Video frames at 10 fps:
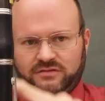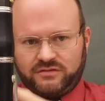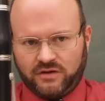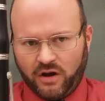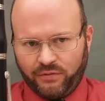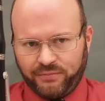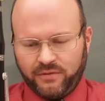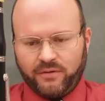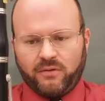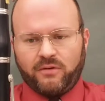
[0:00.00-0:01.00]
go through
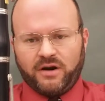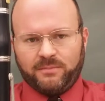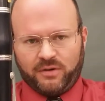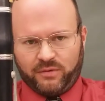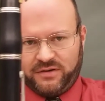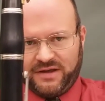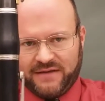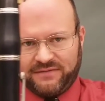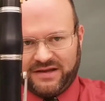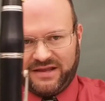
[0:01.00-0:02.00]
the horn, but when you
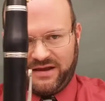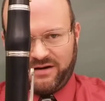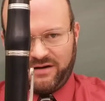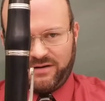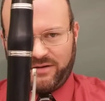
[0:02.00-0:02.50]
have it here,